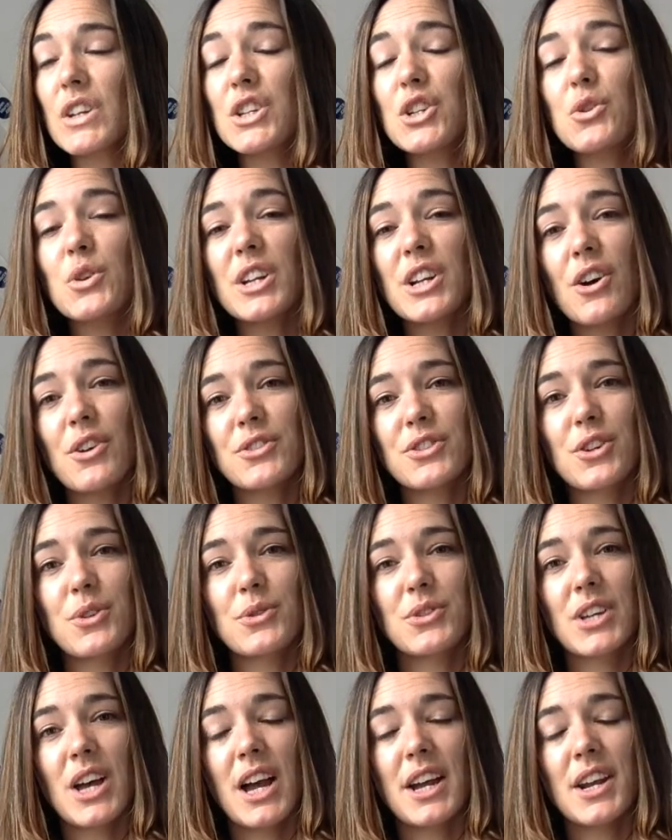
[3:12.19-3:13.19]
you can also
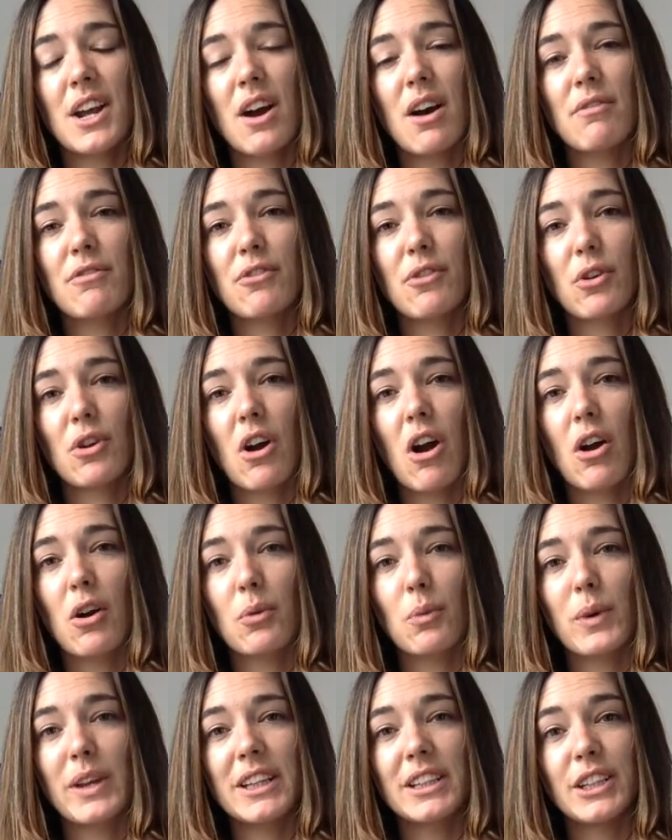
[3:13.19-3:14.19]
sign up for
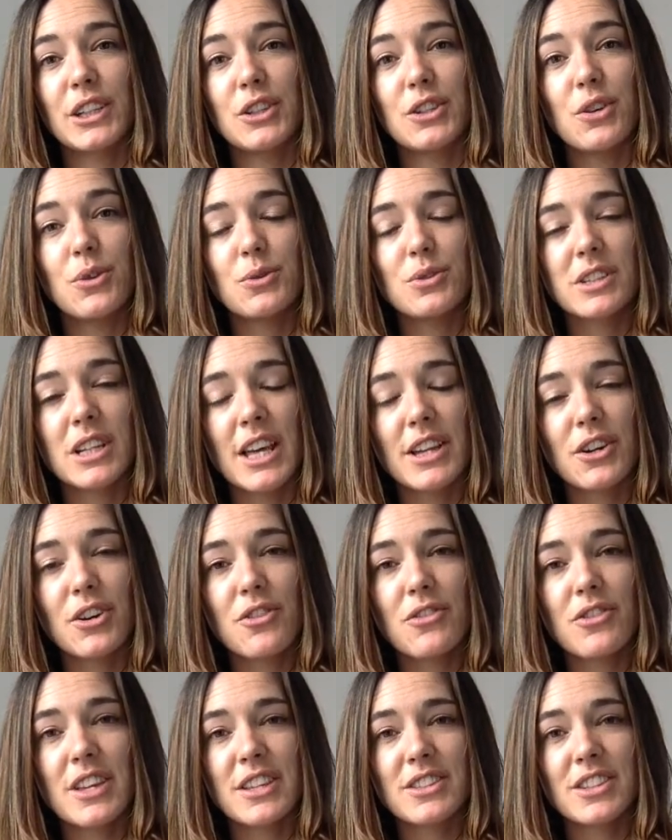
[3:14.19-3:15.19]
our weekly
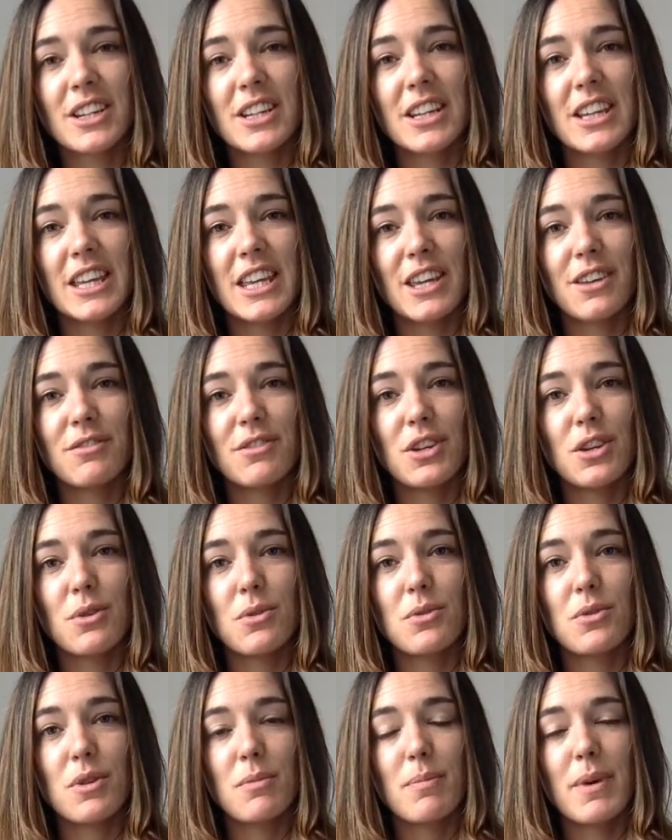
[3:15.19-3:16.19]
newsletter that's going to give
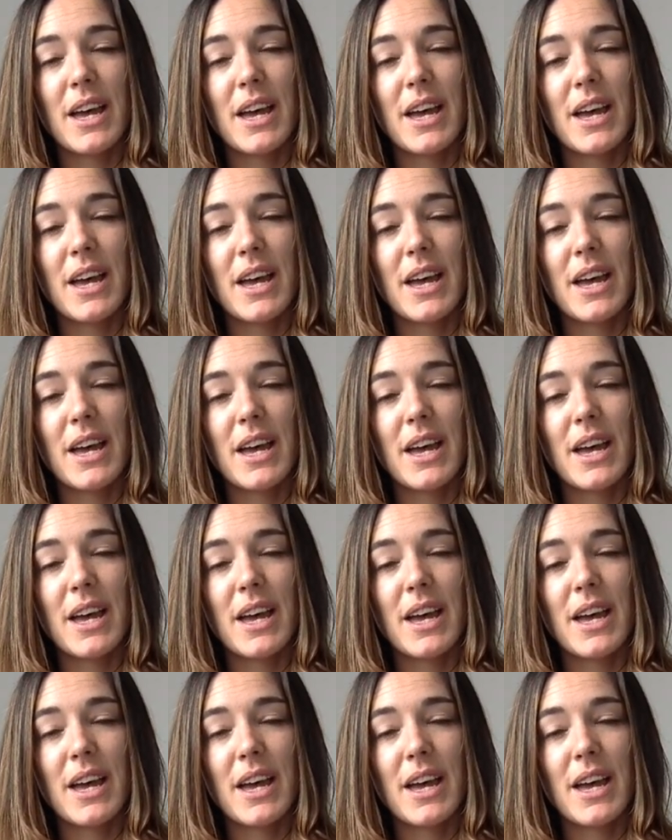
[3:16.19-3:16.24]
you the